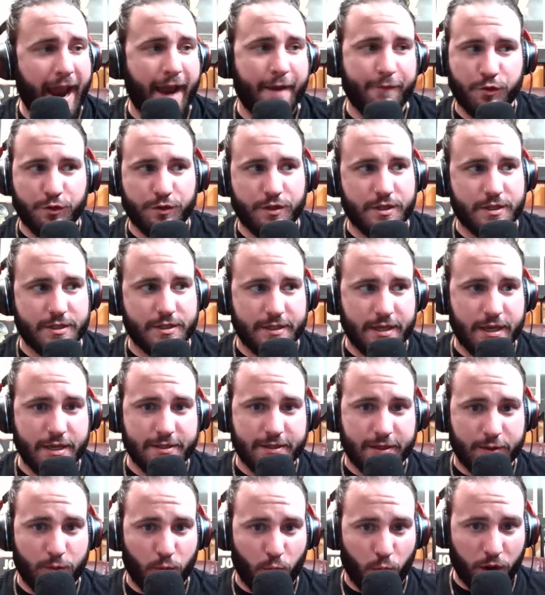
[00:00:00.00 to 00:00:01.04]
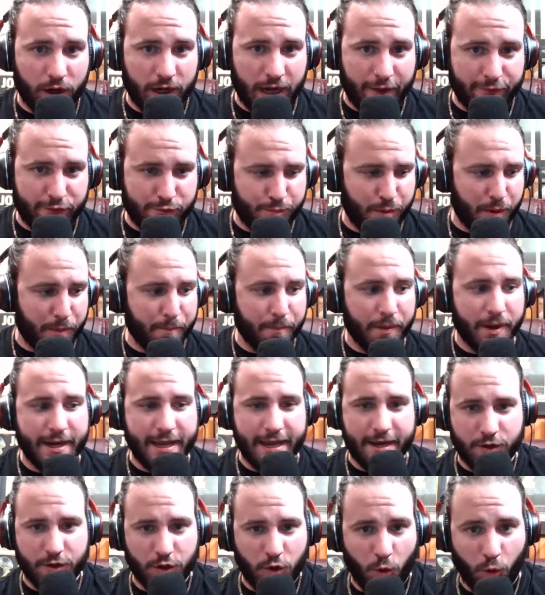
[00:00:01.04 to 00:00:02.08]
After this season, we're going to have to put
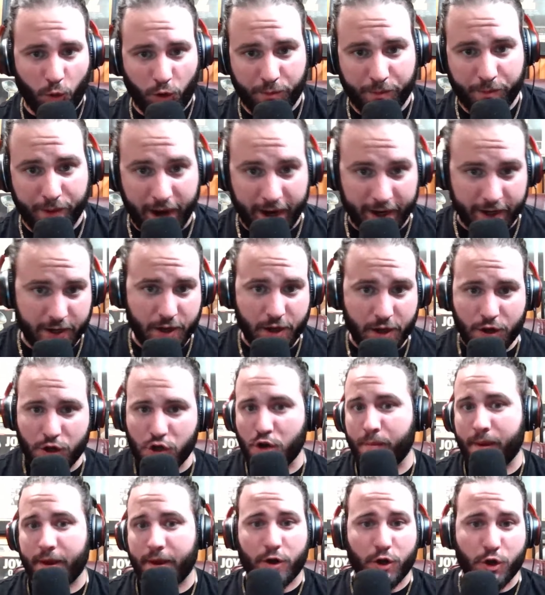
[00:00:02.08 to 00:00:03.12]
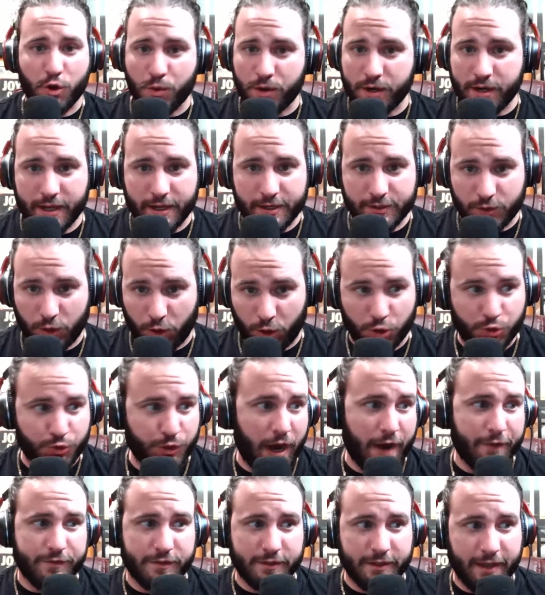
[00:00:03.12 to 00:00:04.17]
money into quarterback, no matter who it is, or
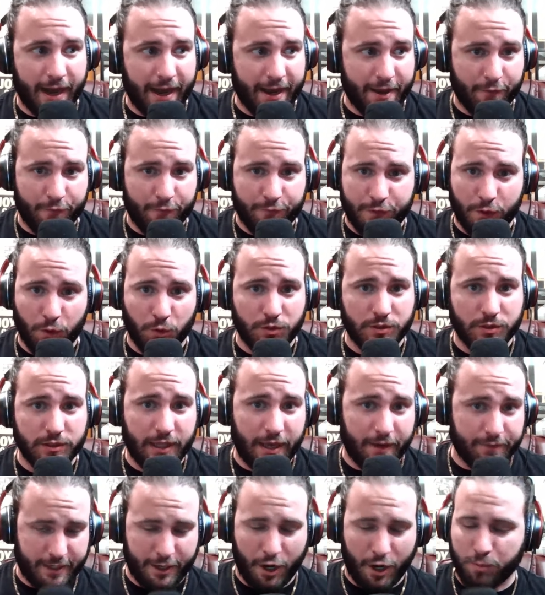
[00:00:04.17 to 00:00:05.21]
draft a guy if Fields leaves.